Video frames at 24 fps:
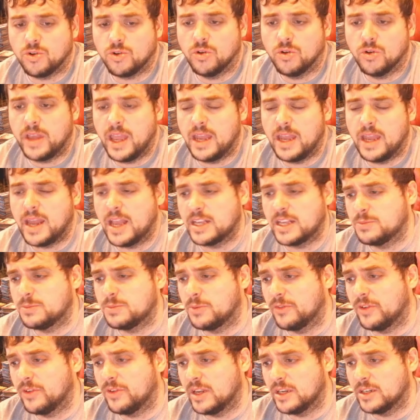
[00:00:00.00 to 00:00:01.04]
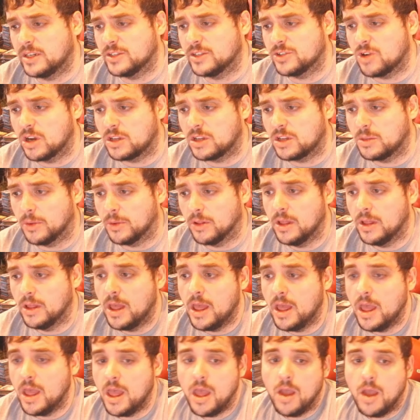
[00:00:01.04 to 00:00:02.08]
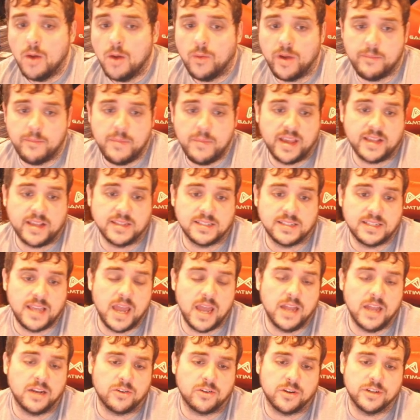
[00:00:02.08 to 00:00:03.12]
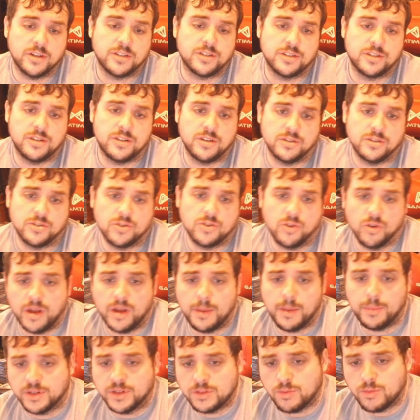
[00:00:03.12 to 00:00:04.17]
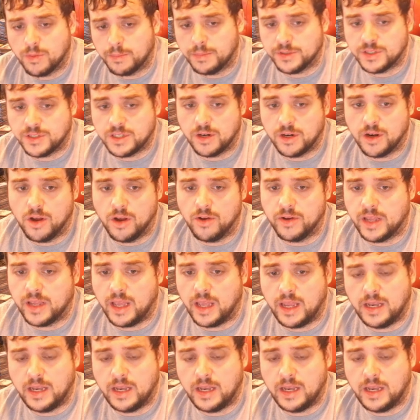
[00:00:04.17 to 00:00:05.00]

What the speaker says: gain hexproof and indestructible. We have Make a Stand. Creatures you control get +1/+0 and gain